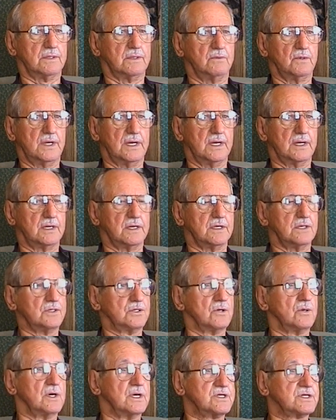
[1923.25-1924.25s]
we didn't
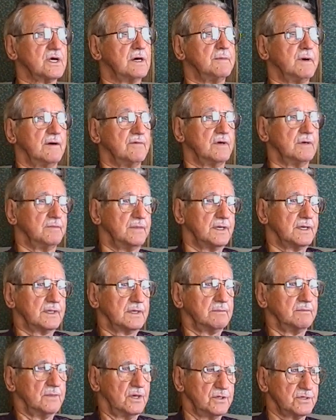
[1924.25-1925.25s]
enjoy some of it, but
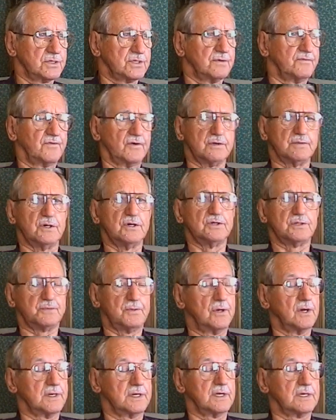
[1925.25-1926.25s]
most for the most
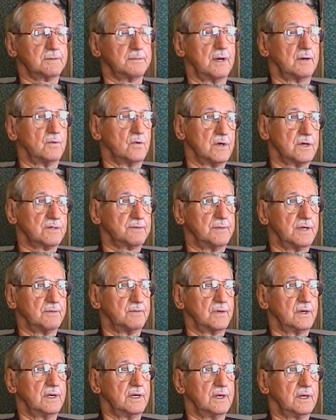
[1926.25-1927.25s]
part, that's my worst
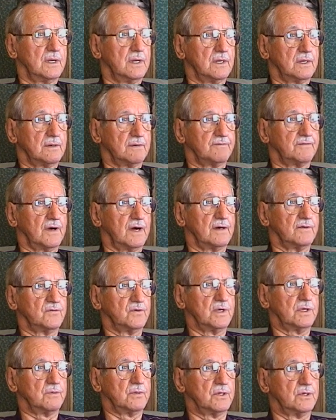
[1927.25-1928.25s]
memory, the
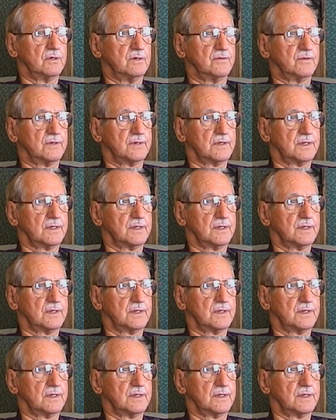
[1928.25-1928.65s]
five-week maneuver.